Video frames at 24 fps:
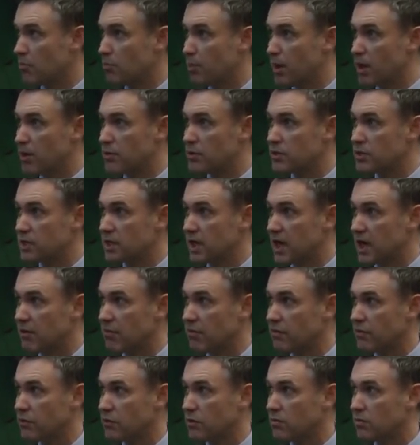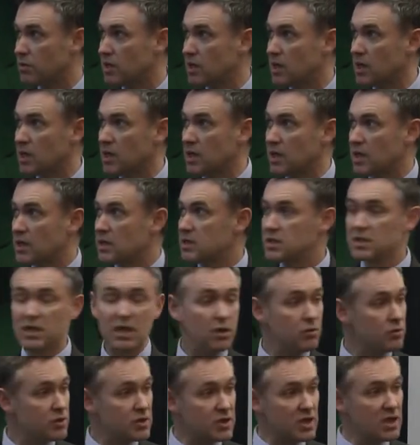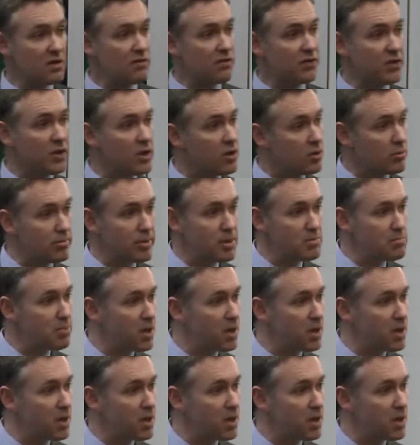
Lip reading: opposed to CAP reform. Single seat for the European